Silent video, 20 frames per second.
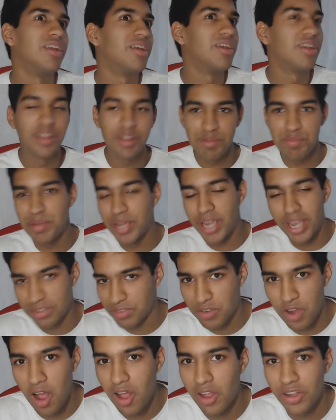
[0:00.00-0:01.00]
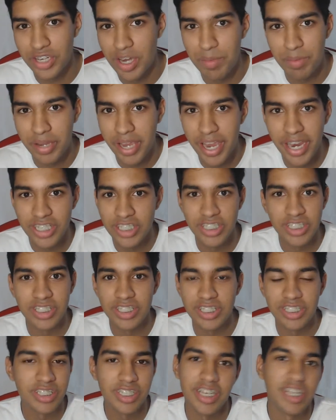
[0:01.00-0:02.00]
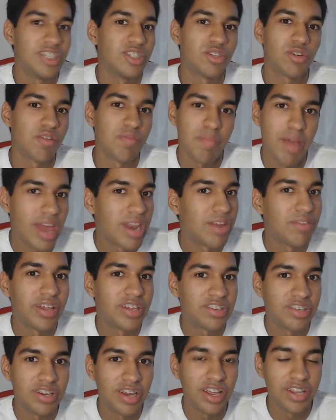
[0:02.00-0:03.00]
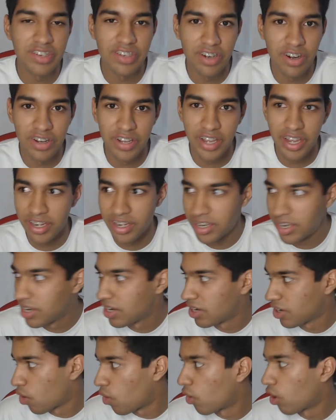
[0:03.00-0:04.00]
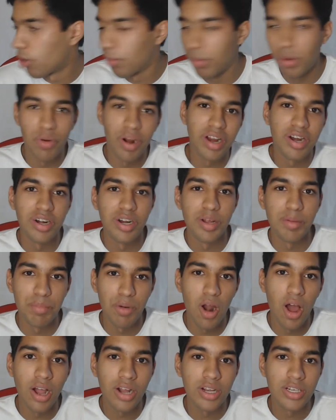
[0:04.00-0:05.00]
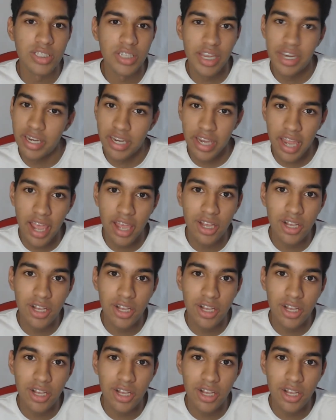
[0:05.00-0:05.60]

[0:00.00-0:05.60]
because of college applications, it sort of manifested us in our like horrible record at Bronx and Yale,